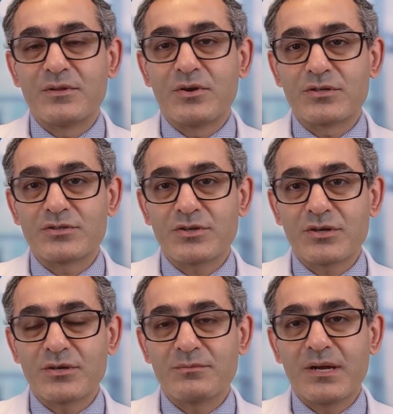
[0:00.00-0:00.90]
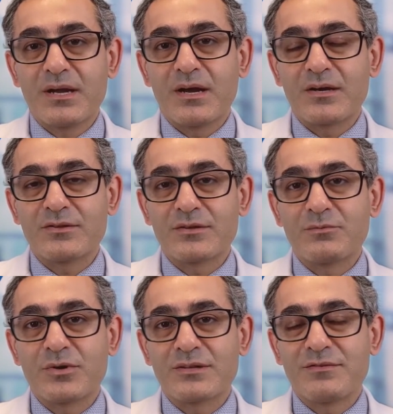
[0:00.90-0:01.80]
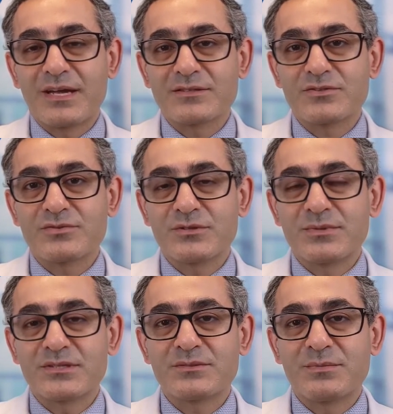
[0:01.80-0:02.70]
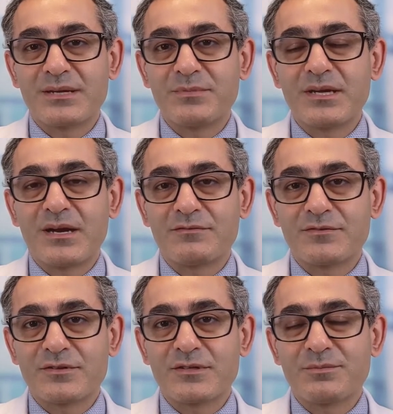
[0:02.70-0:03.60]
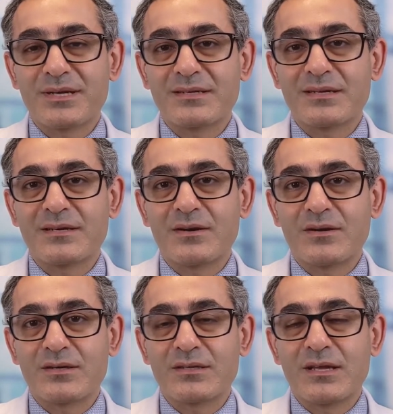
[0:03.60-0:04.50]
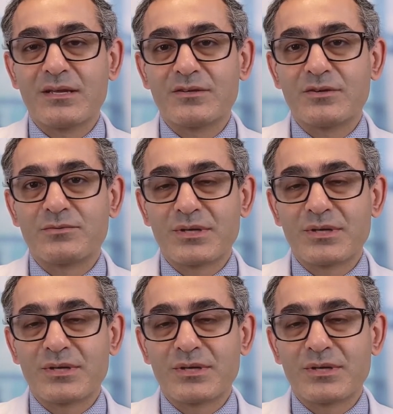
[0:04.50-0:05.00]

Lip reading: Long term, other more advanced treatments may be offered depending on your